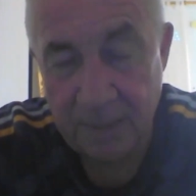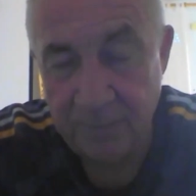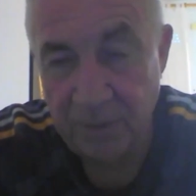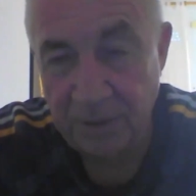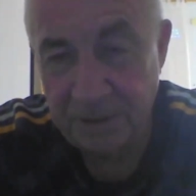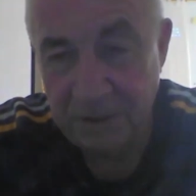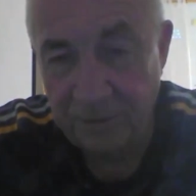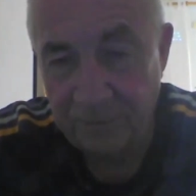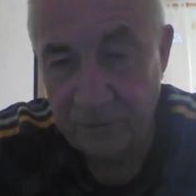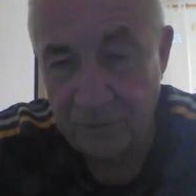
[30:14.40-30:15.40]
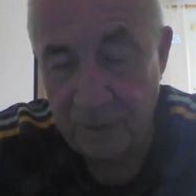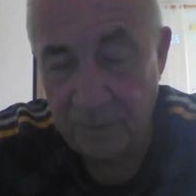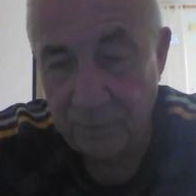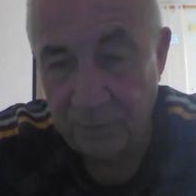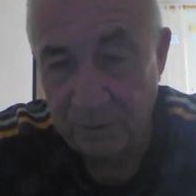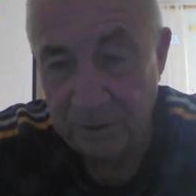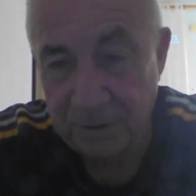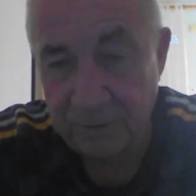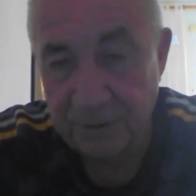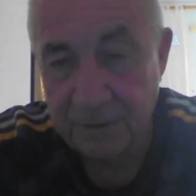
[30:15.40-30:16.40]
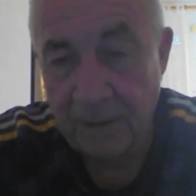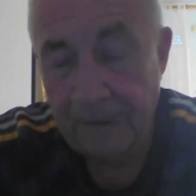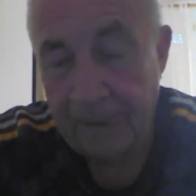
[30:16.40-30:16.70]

community stuff is really important to us,